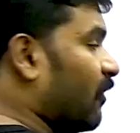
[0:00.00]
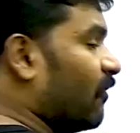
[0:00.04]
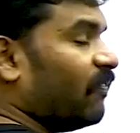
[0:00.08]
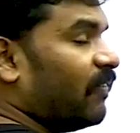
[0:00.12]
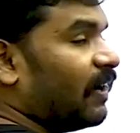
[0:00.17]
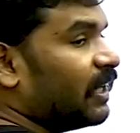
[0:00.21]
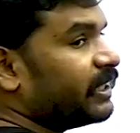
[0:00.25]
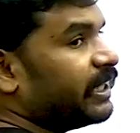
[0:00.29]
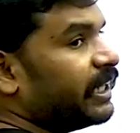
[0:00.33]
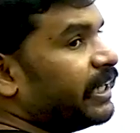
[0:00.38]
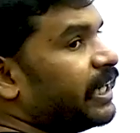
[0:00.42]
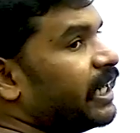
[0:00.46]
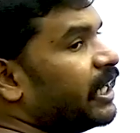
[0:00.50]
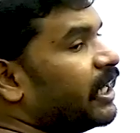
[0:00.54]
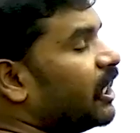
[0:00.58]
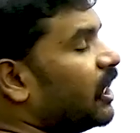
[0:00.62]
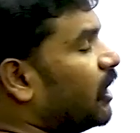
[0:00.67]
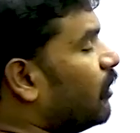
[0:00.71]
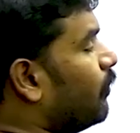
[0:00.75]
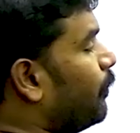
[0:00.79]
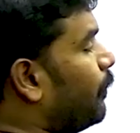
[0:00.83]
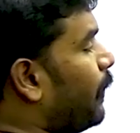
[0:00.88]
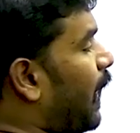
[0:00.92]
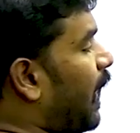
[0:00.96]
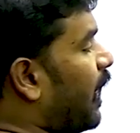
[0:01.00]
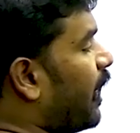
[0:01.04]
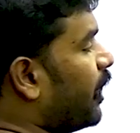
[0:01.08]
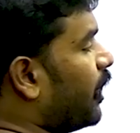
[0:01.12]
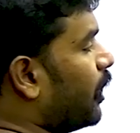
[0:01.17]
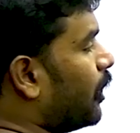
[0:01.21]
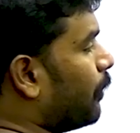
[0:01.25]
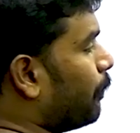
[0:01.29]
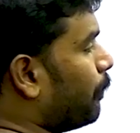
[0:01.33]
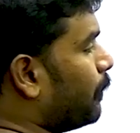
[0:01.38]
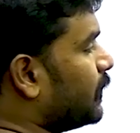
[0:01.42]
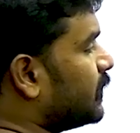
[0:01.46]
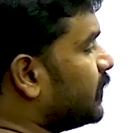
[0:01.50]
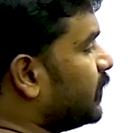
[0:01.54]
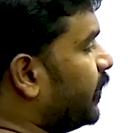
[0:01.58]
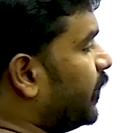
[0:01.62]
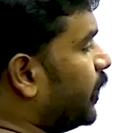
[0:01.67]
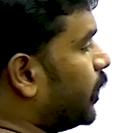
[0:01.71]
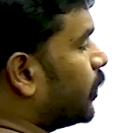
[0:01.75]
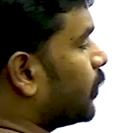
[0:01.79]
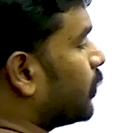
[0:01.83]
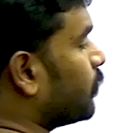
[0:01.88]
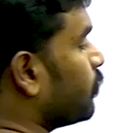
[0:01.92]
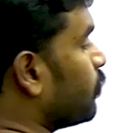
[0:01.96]
reflected and it will be added up, isn't
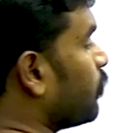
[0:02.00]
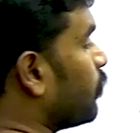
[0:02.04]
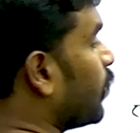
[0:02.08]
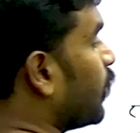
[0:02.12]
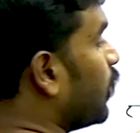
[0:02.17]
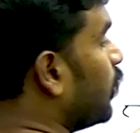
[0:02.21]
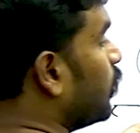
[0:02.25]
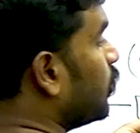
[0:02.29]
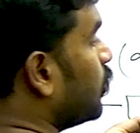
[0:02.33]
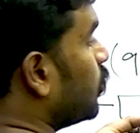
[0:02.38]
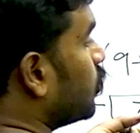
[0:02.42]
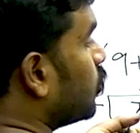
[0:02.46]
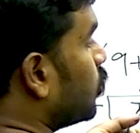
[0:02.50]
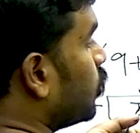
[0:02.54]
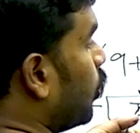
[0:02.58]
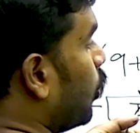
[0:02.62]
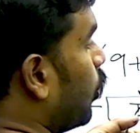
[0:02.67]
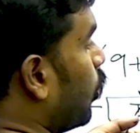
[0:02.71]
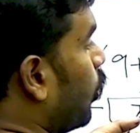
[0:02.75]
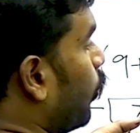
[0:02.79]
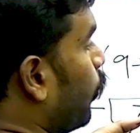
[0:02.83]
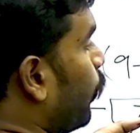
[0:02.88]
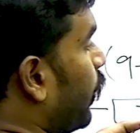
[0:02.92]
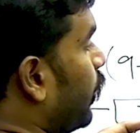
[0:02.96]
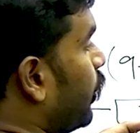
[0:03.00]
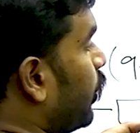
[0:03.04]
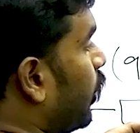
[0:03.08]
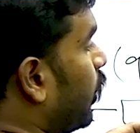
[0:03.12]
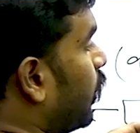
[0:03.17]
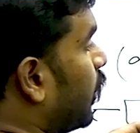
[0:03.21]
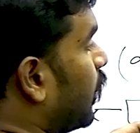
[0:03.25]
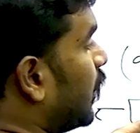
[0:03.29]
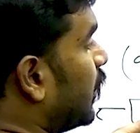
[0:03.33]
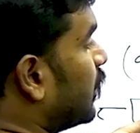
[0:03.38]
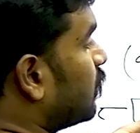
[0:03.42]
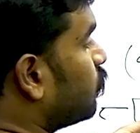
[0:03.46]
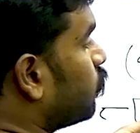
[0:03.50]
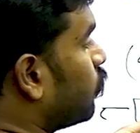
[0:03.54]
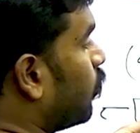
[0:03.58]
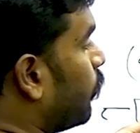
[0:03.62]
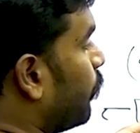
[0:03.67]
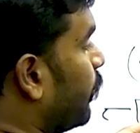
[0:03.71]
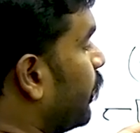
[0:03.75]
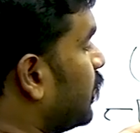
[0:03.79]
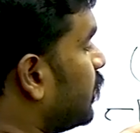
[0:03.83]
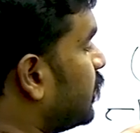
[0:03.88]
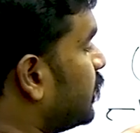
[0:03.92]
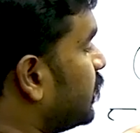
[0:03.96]
it? So, when you are
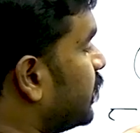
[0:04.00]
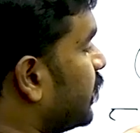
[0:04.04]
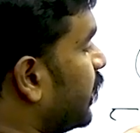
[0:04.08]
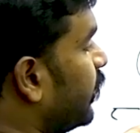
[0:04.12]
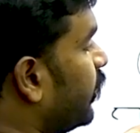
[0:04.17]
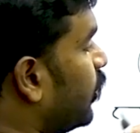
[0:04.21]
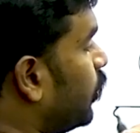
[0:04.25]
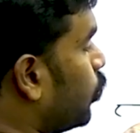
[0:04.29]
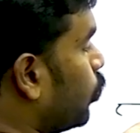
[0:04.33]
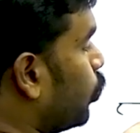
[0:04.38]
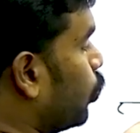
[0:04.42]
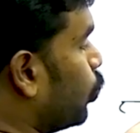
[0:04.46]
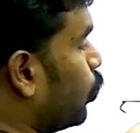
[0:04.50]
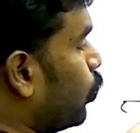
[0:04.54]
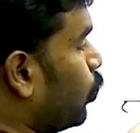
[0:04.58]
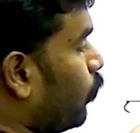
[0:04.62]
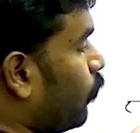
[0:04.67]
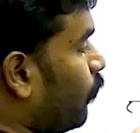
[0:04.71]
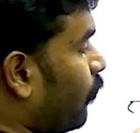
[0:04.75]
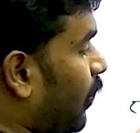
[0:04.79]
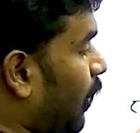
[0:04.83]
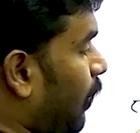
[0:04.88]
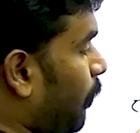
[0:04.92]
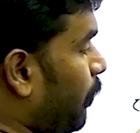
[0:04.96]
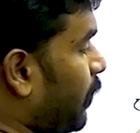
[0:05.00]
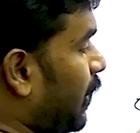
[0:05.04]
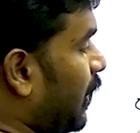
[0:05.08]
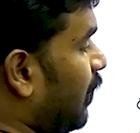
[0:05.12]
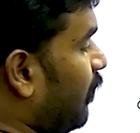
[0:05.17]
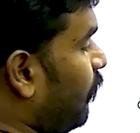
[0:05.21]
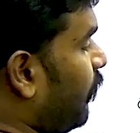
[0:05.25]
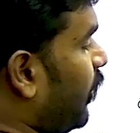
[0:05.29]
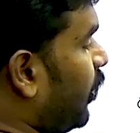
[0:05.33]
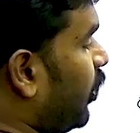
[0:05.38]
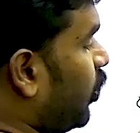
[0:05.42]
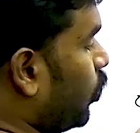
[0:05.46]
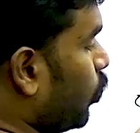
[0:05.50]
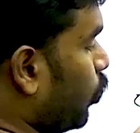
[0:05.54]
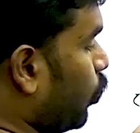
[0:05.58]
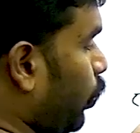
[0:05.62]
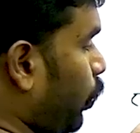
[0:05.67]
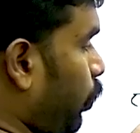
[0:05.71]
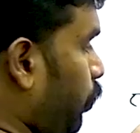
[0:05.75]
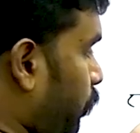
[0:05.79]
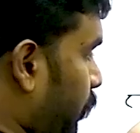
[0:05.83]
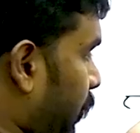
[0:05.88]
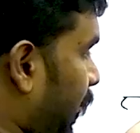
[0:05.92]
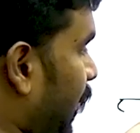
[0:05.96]
transforming Z2 from LV
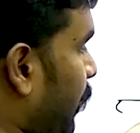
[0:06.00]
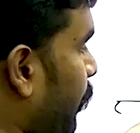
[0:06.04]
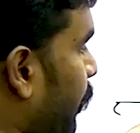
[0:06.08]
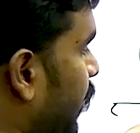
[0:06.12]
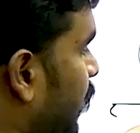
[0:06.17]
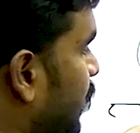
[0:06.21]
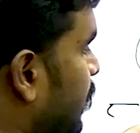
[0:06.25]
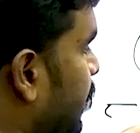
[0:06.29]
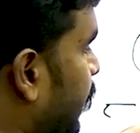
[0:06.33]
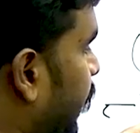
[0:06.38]
to primary